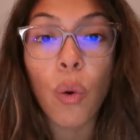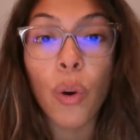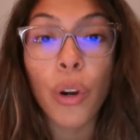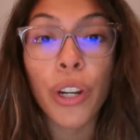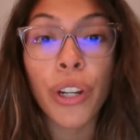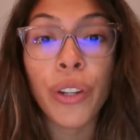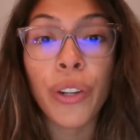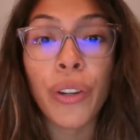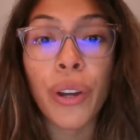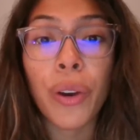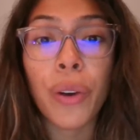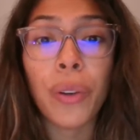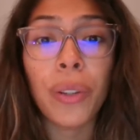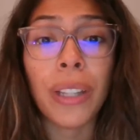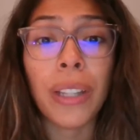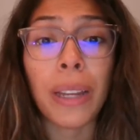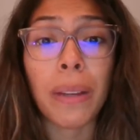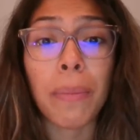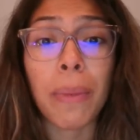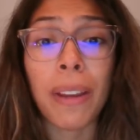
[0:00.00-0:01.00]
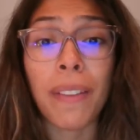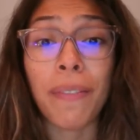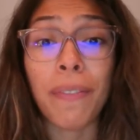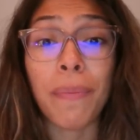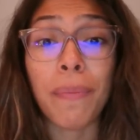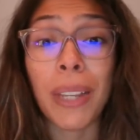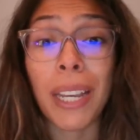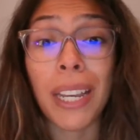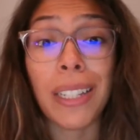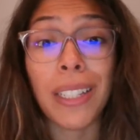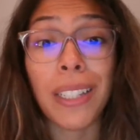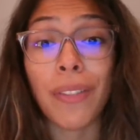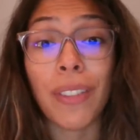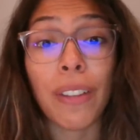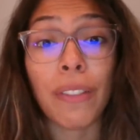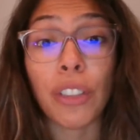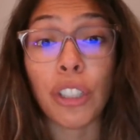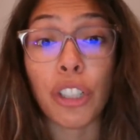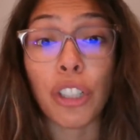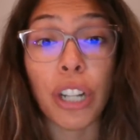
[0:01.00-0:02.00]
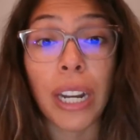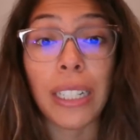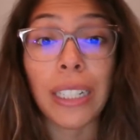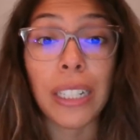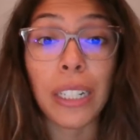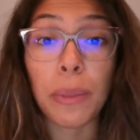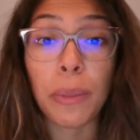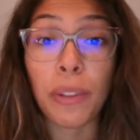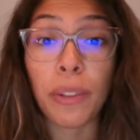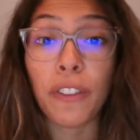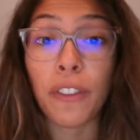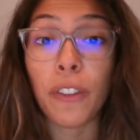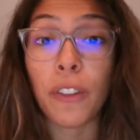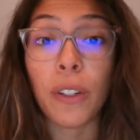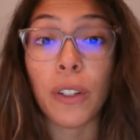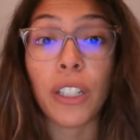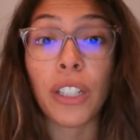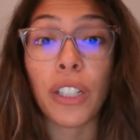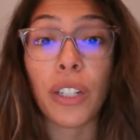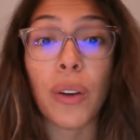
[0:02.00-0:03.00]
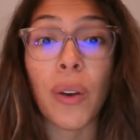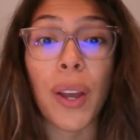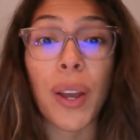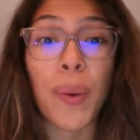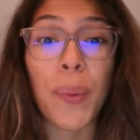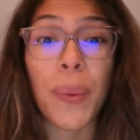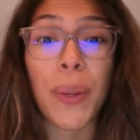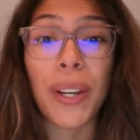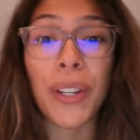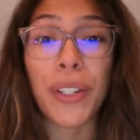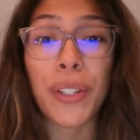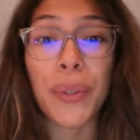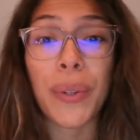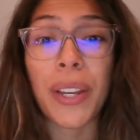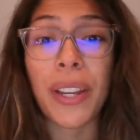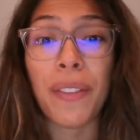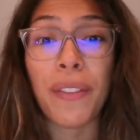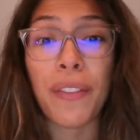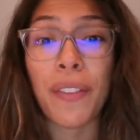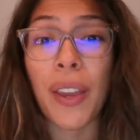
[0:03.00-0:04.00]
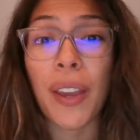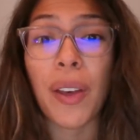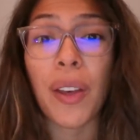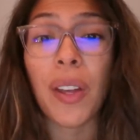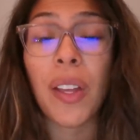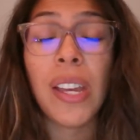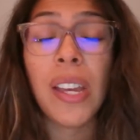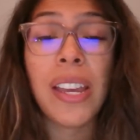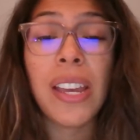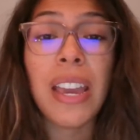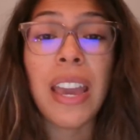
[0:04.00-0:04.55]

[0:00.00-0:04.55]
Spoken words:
or like my kids have never tried this before, so I don't want to do it and fail